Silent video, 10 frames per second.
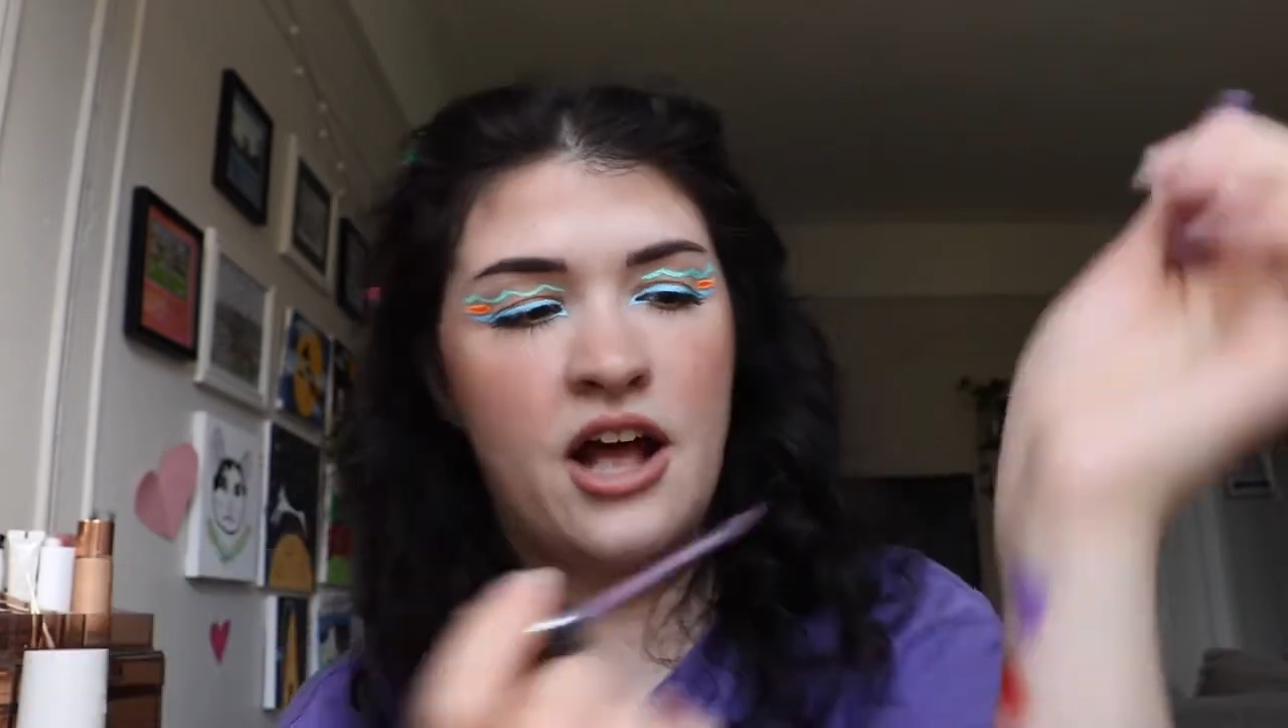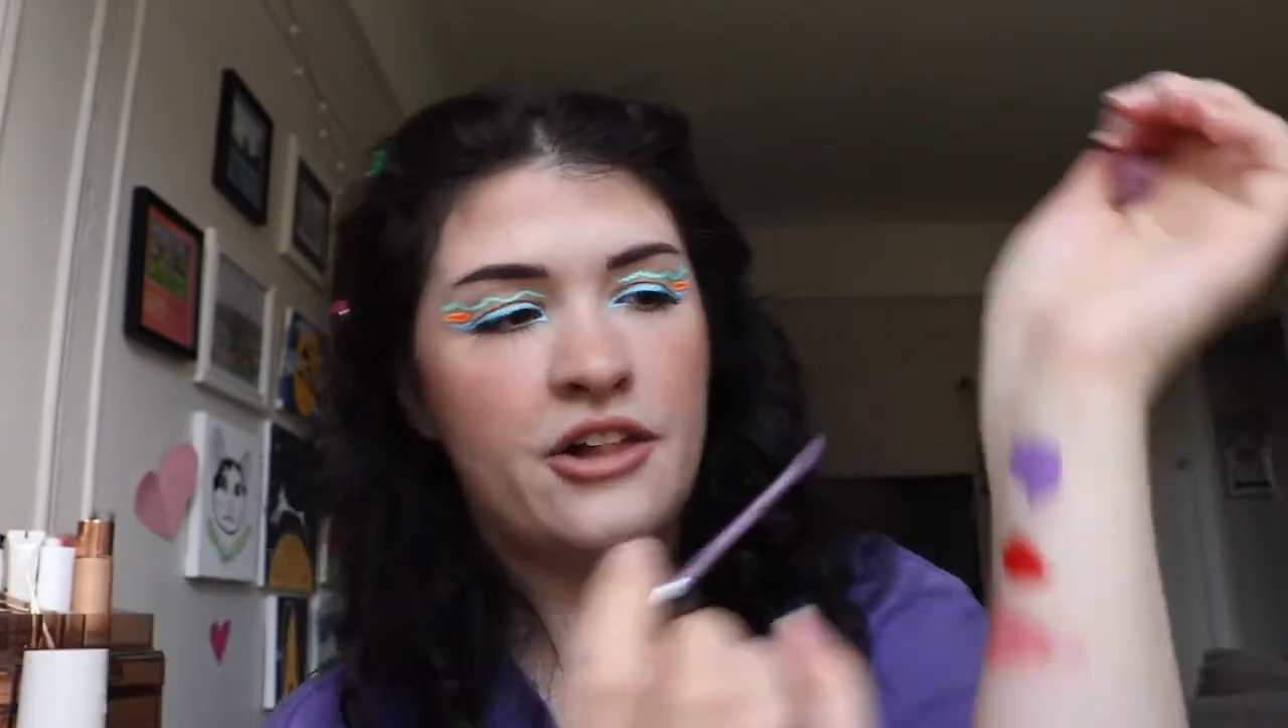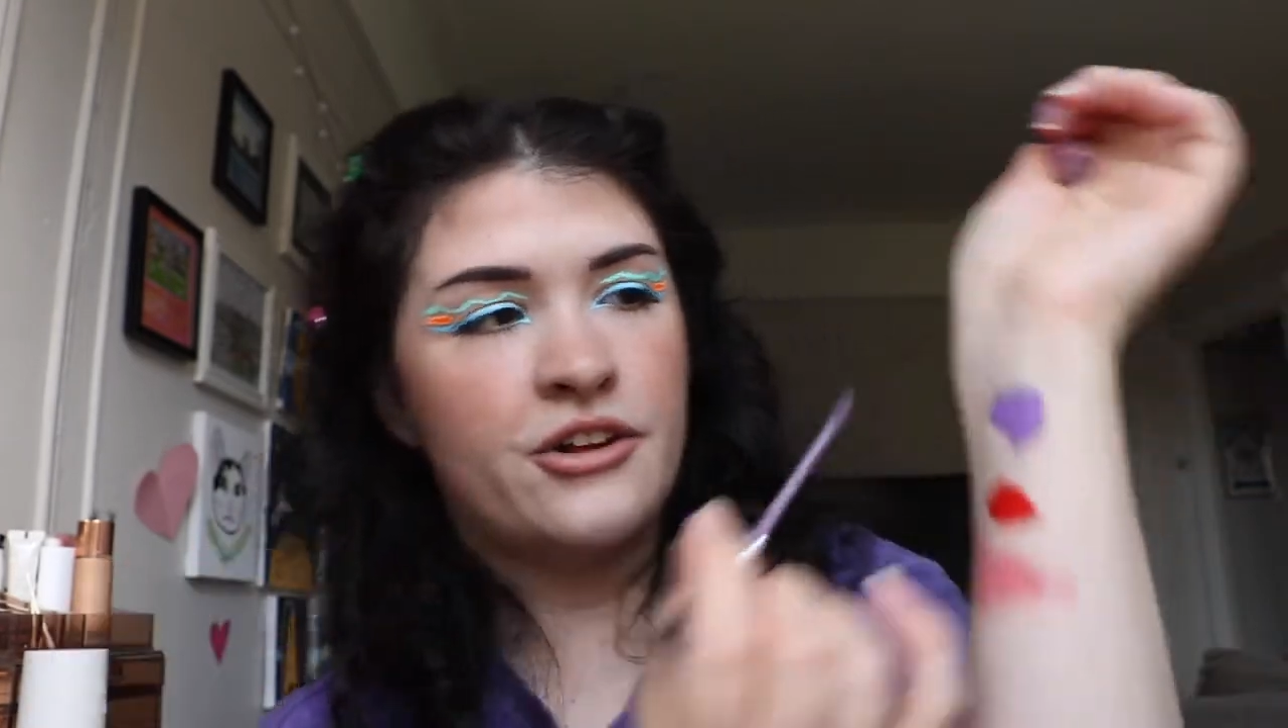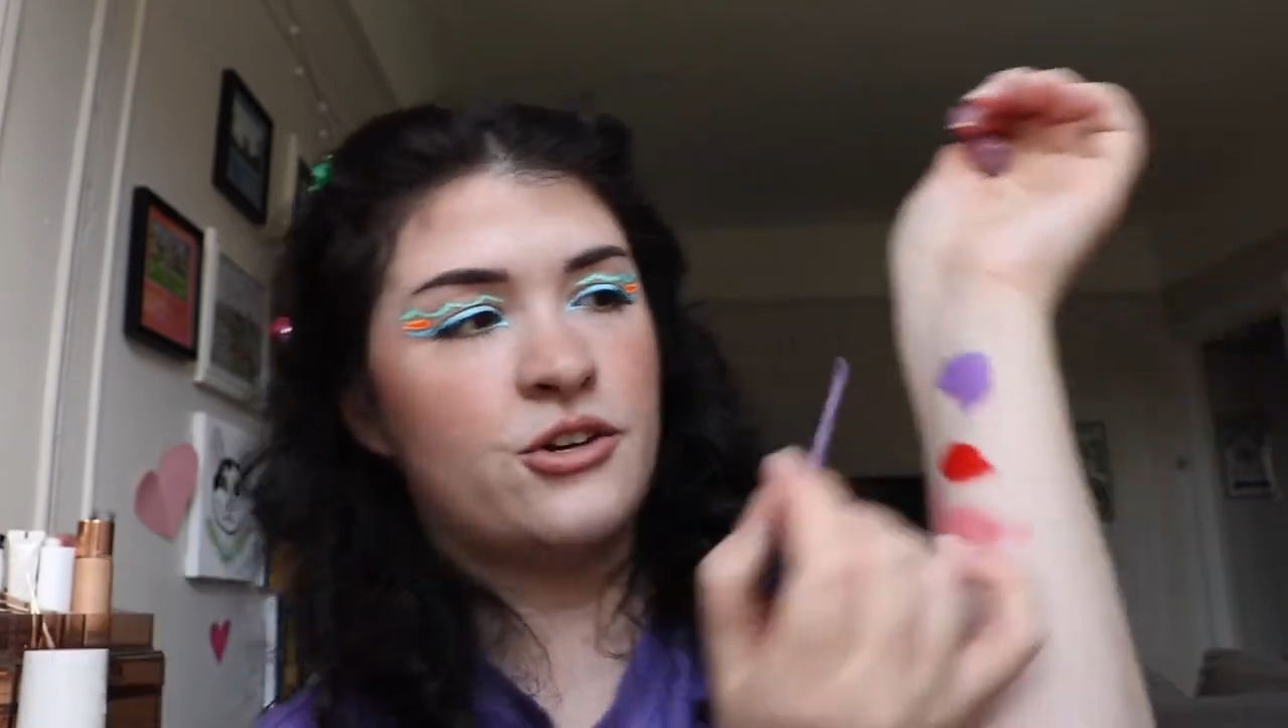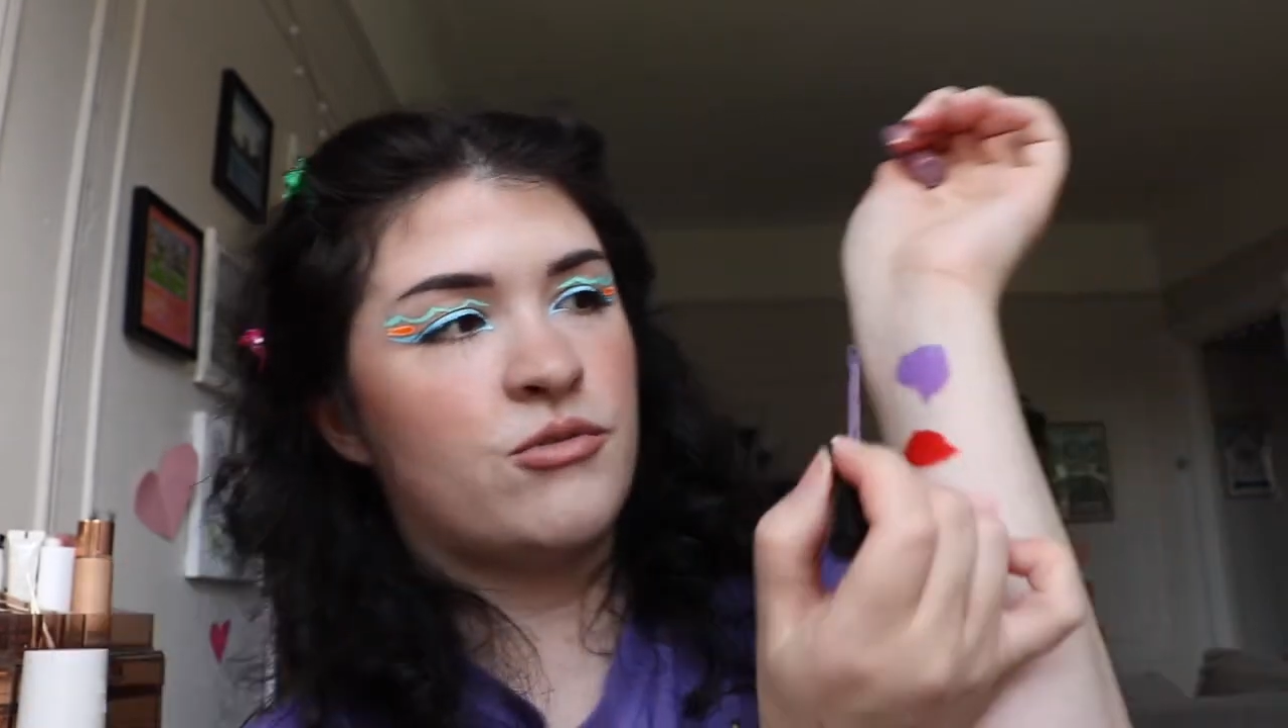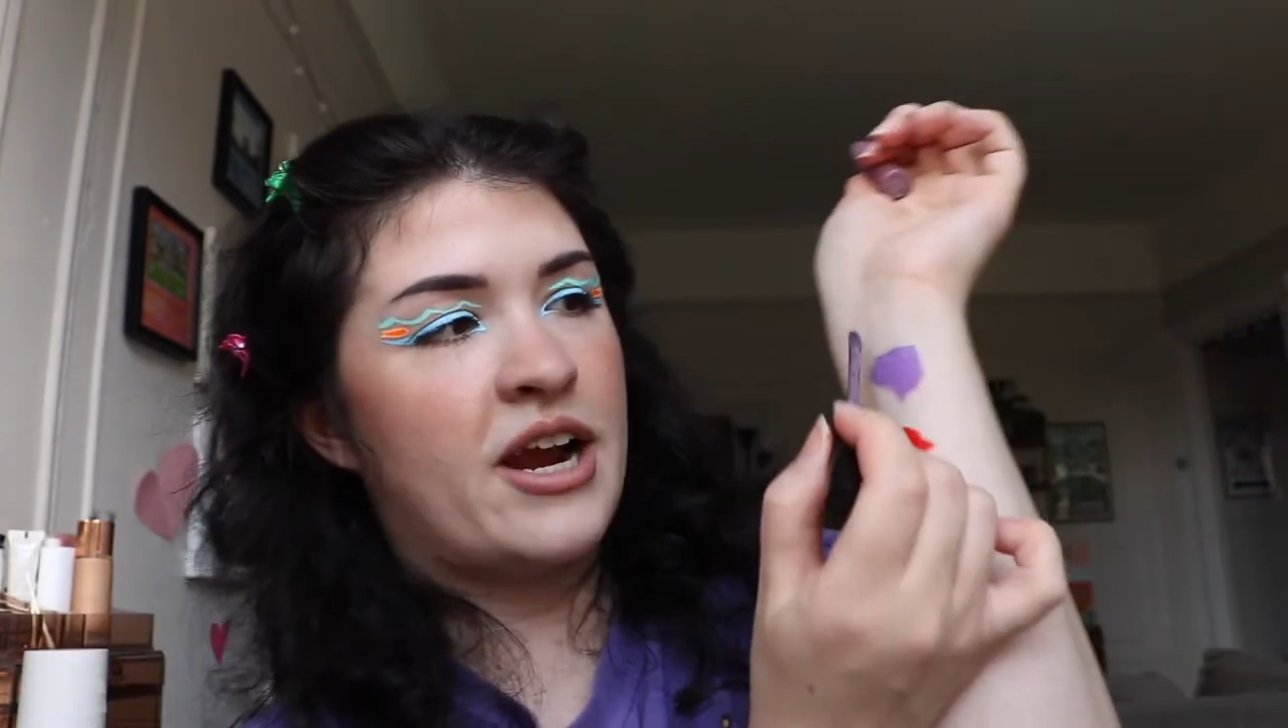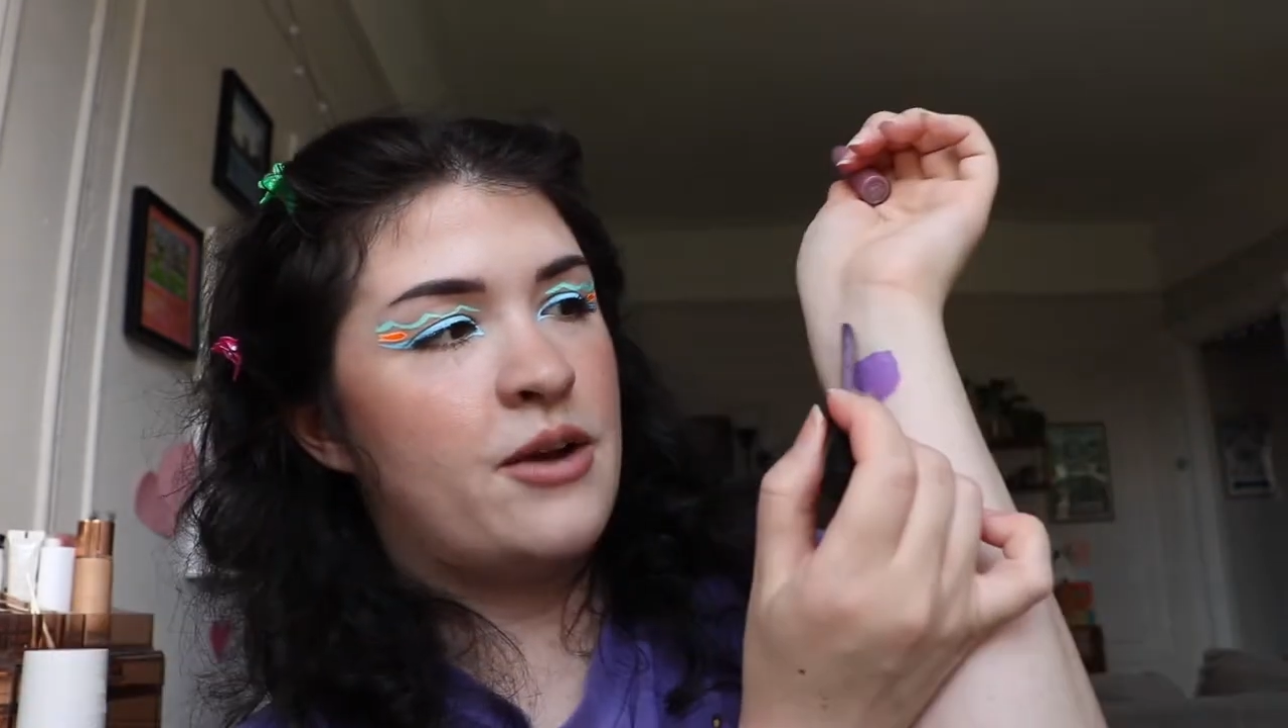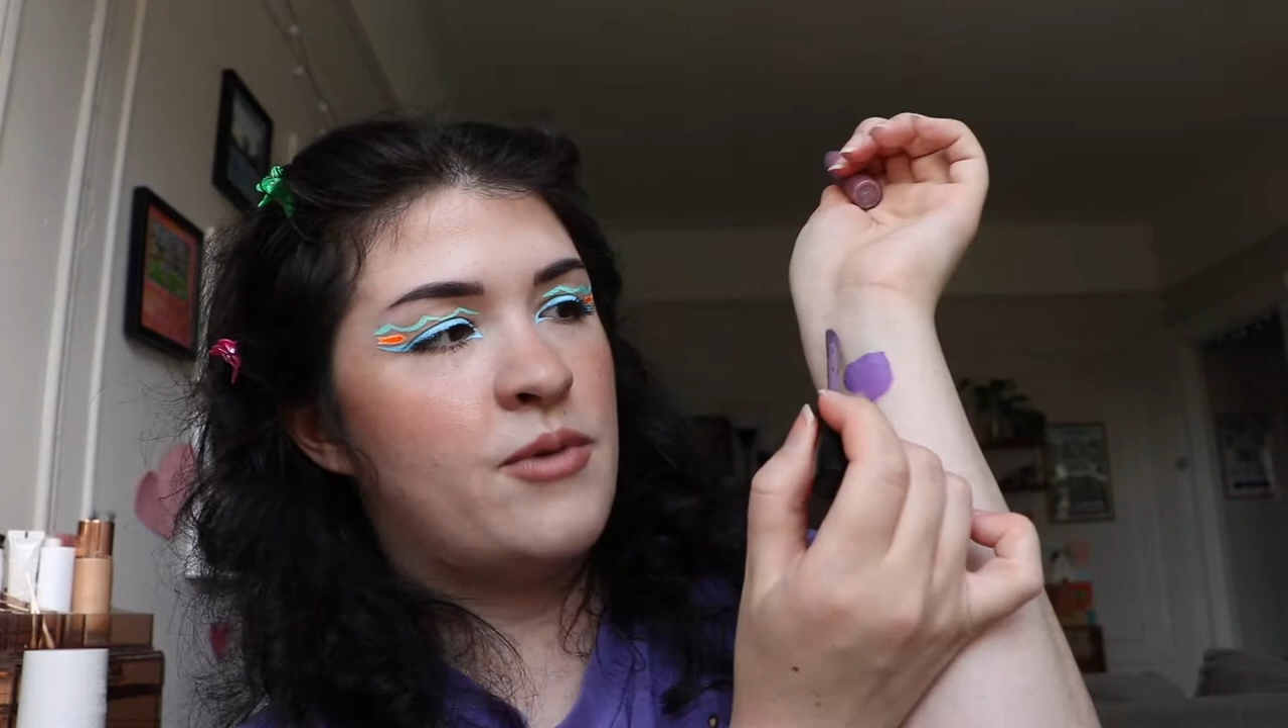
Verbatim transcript: Colored Rain